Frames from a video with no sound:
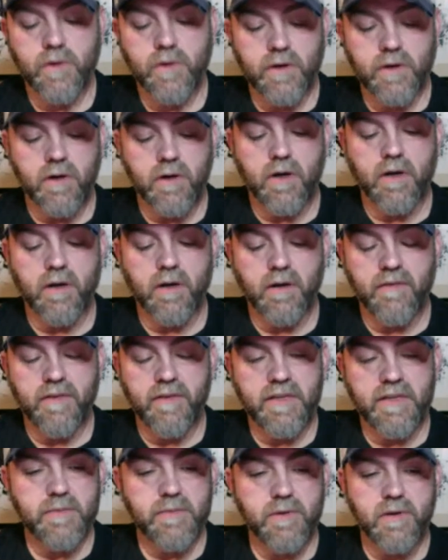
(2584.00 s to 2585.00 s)
We are on uh,
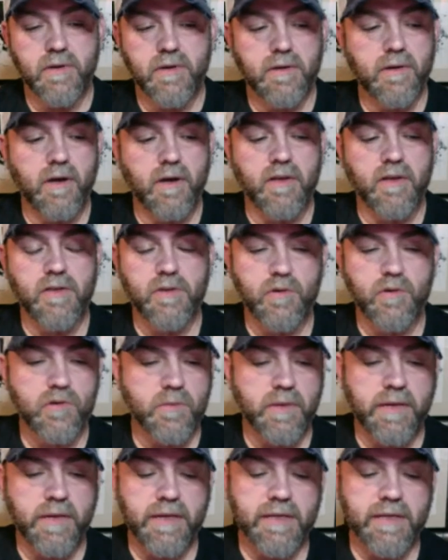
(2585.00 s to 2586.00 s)
Facebook, all the
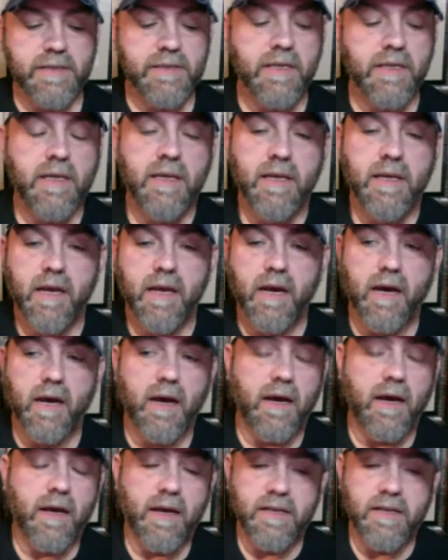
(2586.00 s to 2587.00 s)
social medias,
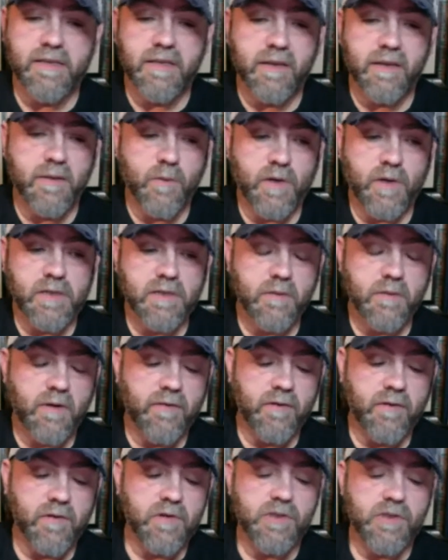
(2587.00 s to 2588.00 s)
uh, Instant Wrestling
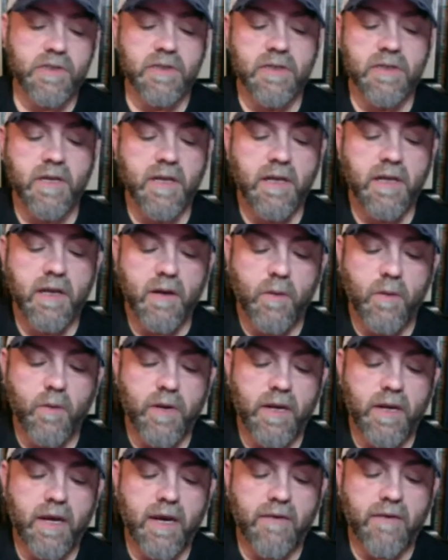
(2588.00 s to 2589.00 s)
Revolution
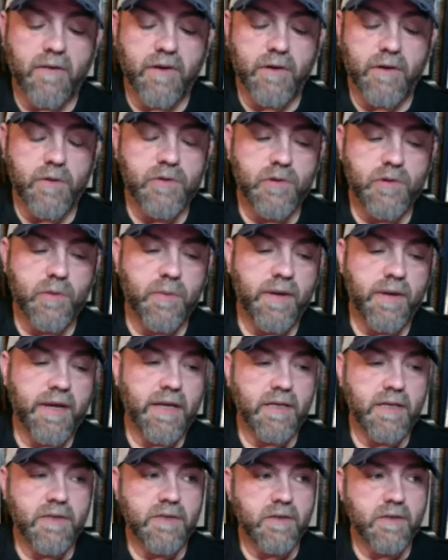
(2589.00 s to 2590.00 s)
we have a YouTube
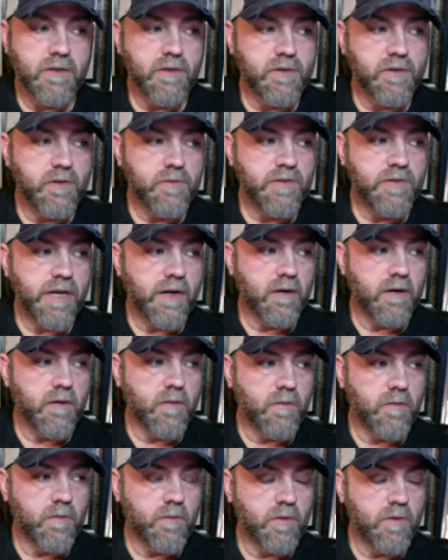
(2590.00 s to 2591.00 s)
page, YouTube
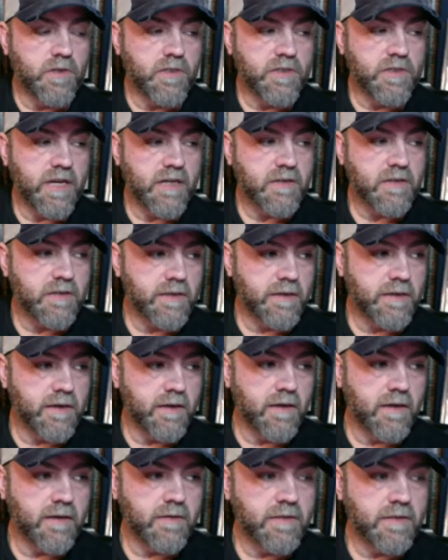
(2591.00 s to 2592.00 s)
channel, which is actually
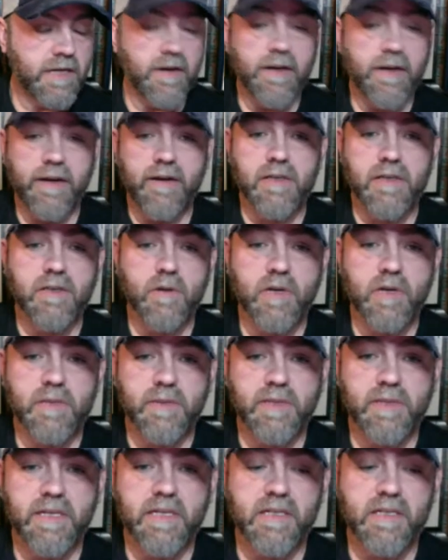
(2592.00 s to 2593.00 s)
uh, Taryn Gary's Low
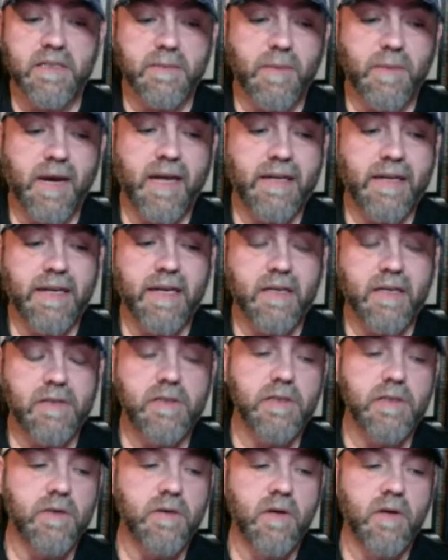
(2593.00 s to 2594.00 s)
Expectations
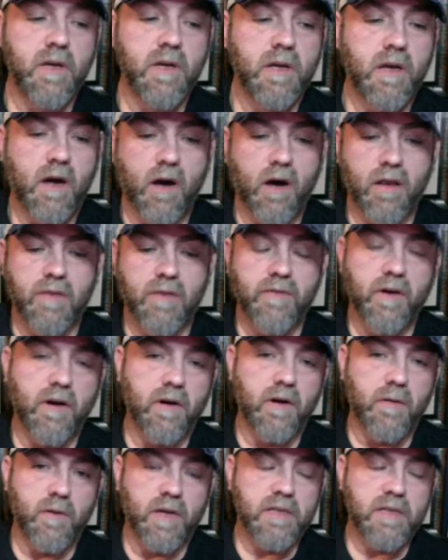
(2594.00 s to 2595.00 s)
podcast too. All of
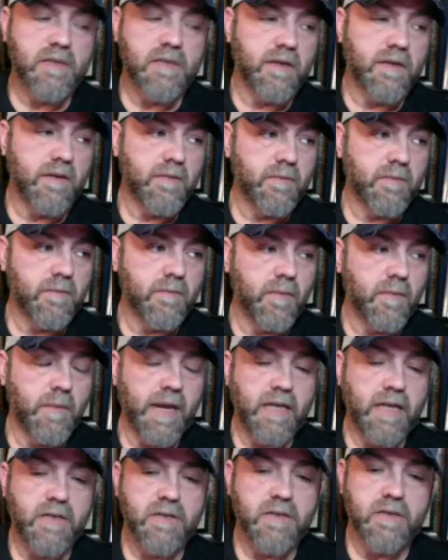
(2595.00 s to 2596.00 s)
our wrestling
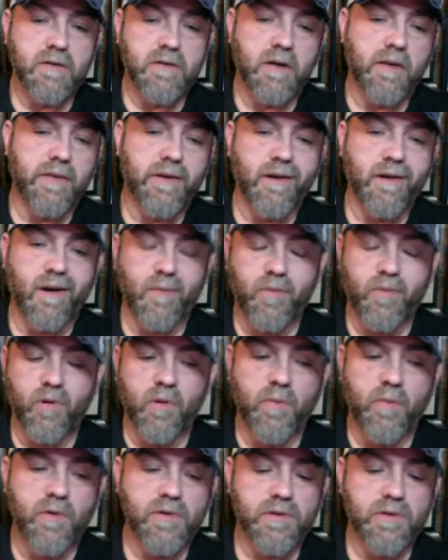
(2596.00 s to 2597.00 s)
matches are on there. Our
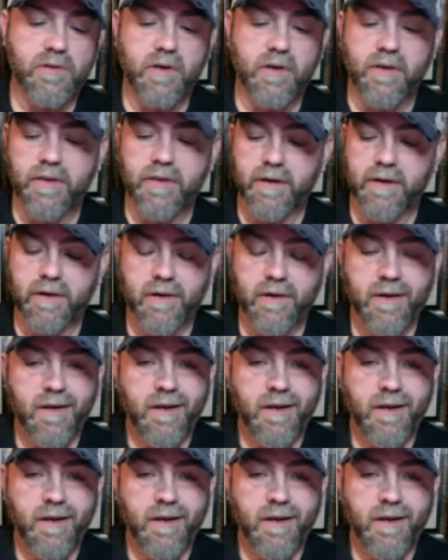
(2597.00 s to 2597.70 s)
promos are on there.